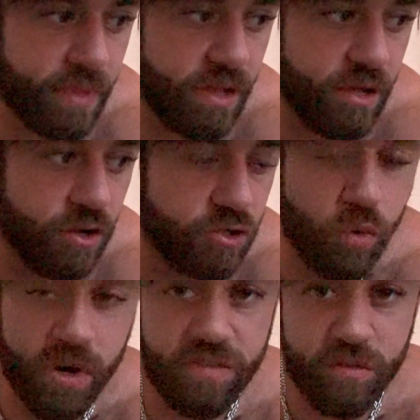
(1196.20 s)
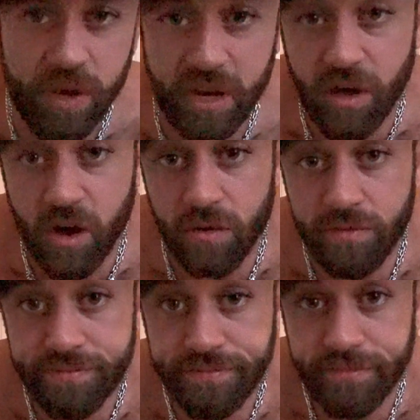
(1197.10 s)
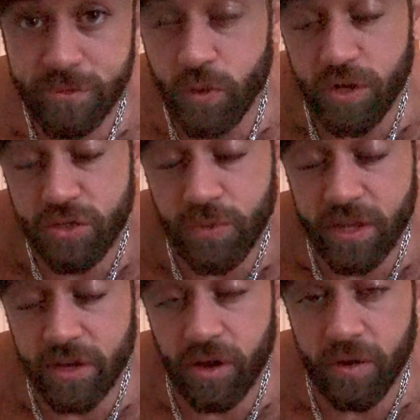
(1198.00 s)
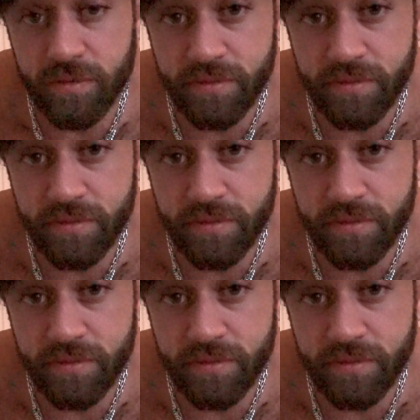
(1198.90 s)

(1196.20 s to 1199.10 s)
you know, Twitter's the way to go. Twitter's the way to go.